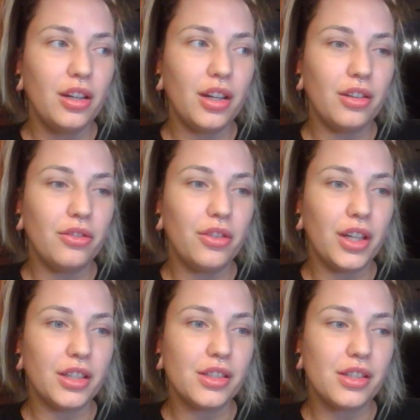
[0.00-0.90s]
if
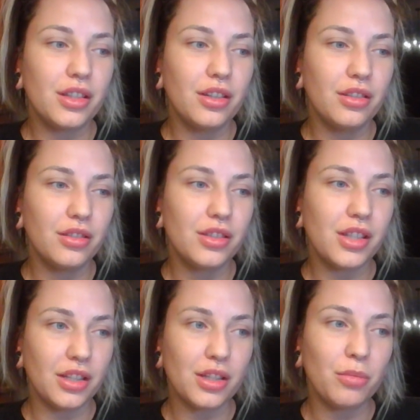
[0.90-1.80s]
it's
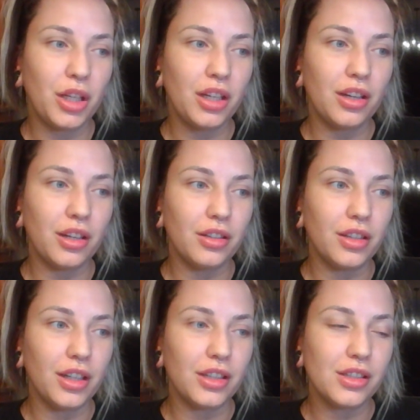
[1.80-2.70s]
sent to me and
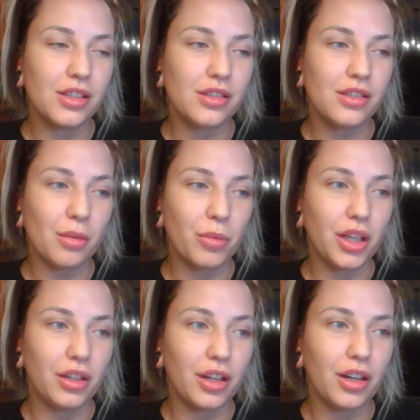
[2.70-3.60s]
it's
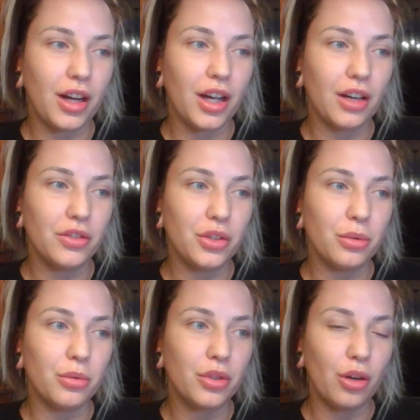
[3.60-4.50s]
something that I have to